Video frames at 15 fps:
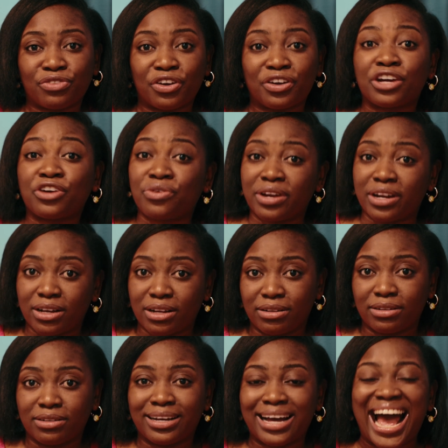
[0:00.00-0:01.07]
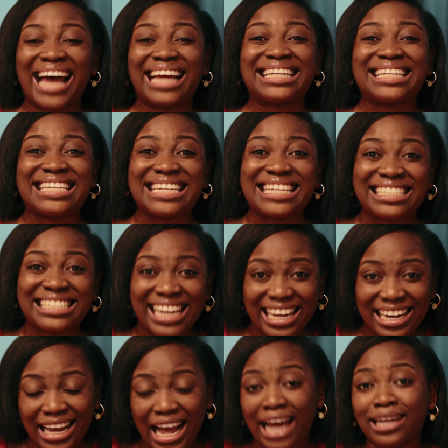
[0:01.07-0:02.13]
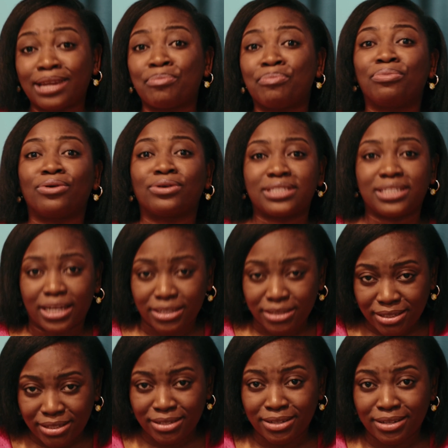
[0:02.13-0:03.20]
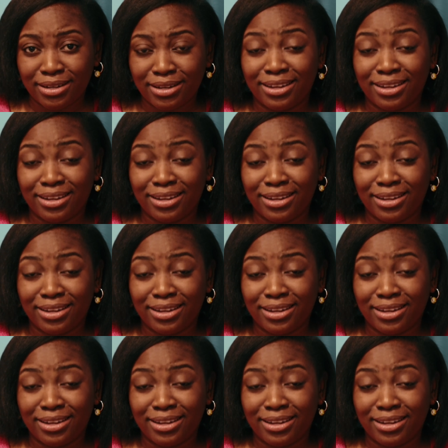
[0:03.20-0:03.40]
very critical and needed and important